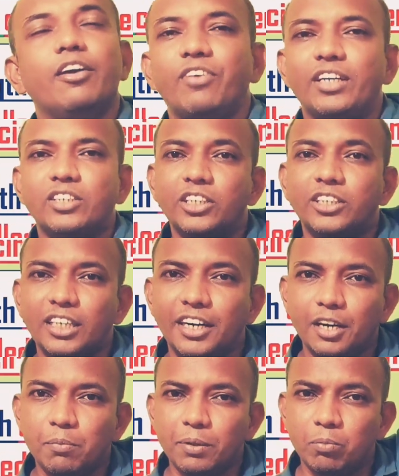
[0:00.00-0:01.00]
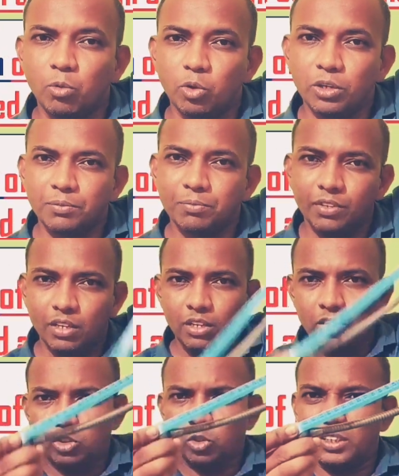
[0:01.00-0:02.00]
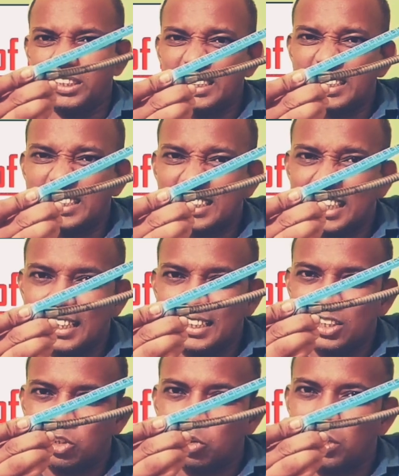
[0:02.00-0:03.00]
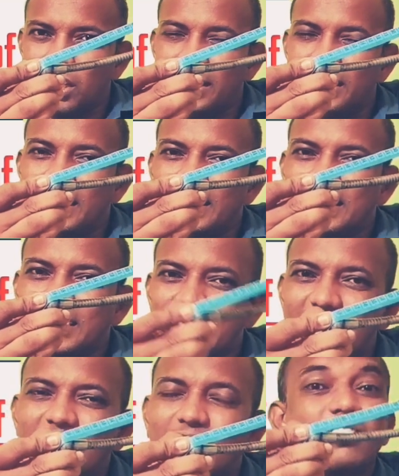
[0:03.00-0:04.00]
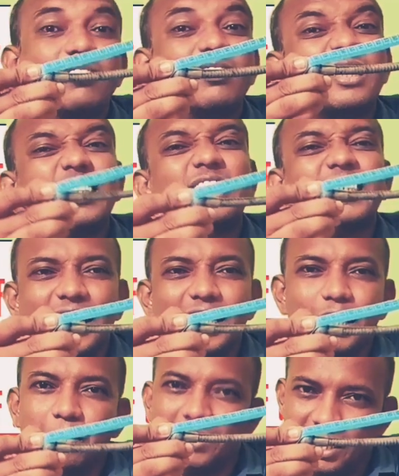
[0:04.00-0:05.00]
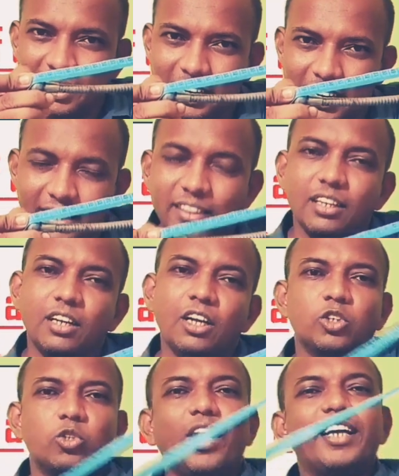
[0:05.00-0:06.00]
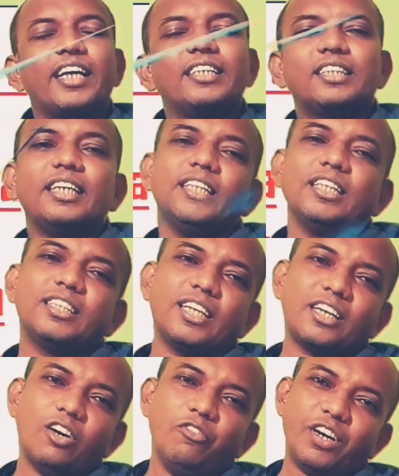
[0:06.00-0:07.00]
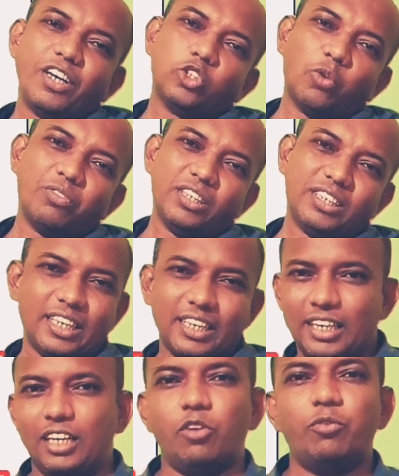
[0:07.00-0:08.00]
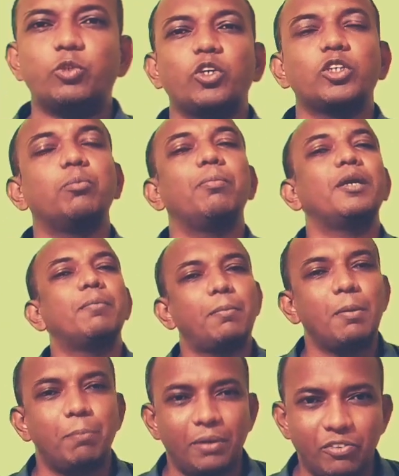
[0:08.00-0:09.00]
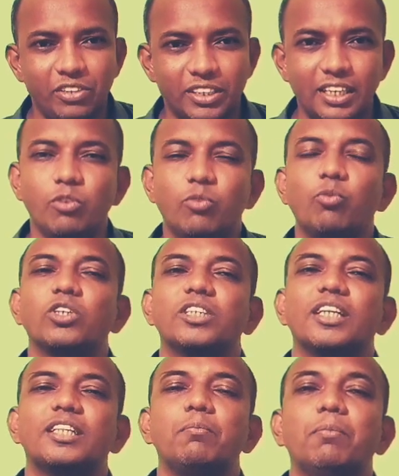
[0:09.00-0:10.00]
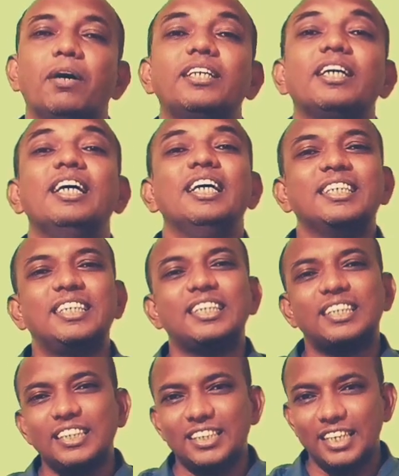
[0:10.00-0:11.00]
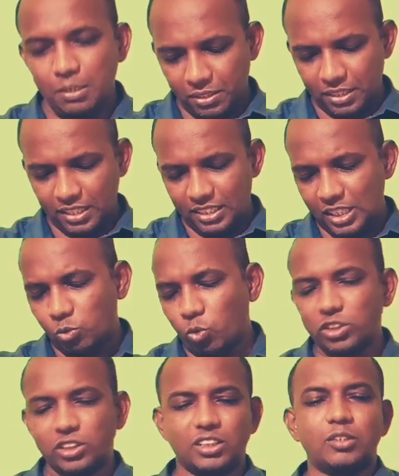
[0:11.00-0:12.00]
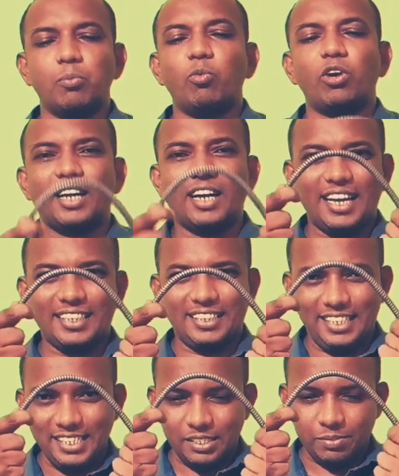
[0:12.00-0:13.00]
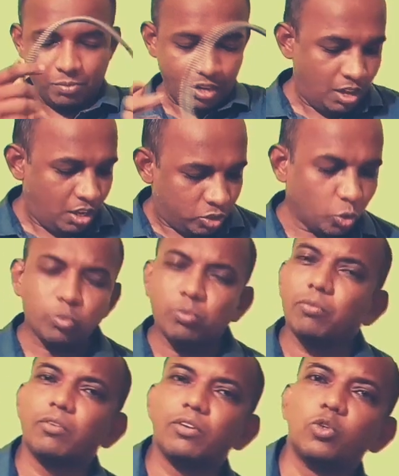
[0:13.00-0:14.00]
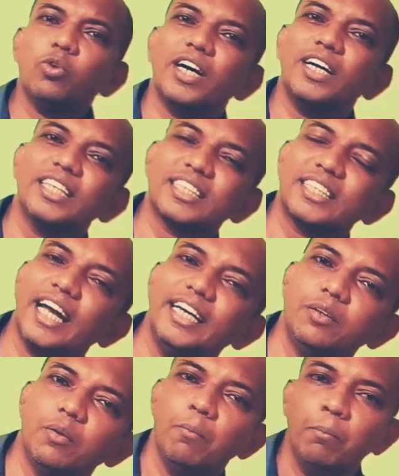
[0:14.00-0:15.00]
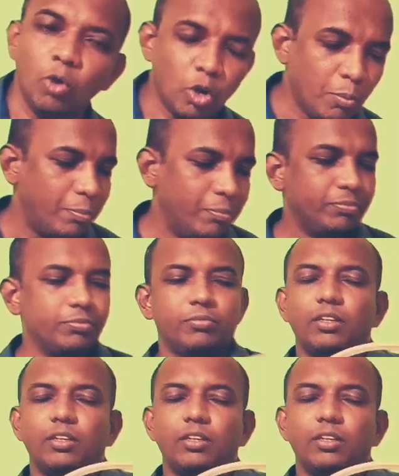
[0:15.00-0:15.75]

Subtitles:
if I stretch it a little bit more. So this is total in 60 centimeter in length. So I can say the circumference of the circle which was made by me previously was nothing but 60 centimeters. It was somewhat like this. So to understand it more